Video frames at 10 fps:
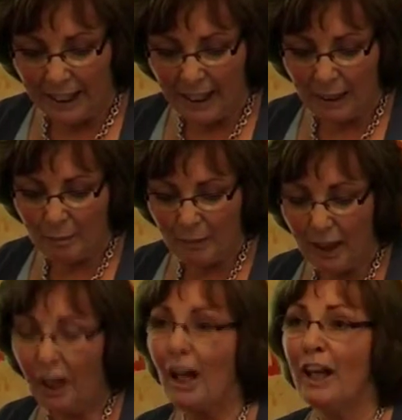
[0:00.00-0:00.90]

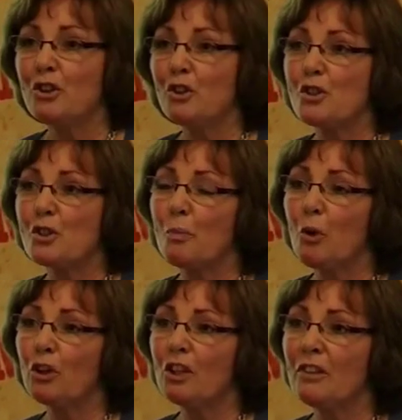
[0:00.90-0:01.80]
And
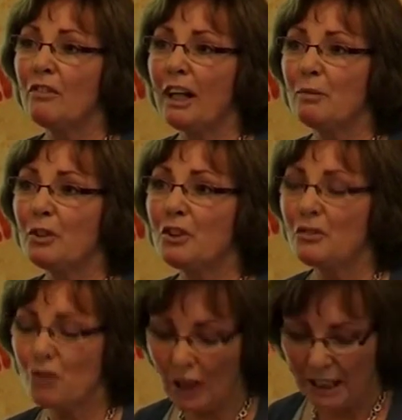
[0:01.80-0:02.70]
support the development
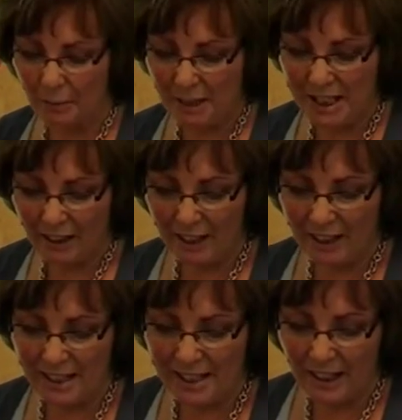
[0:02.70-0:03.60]
of training
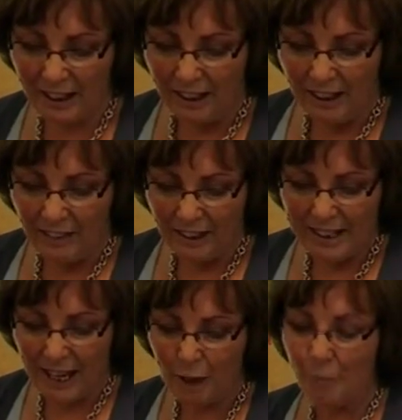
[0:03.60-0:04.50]
materials that
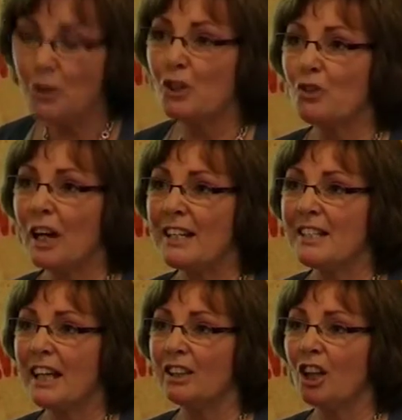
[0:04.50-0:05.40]
help us address
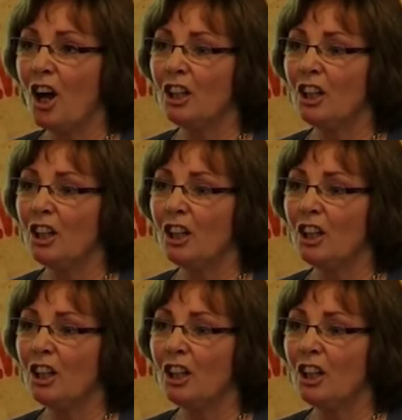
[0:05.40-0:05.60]
that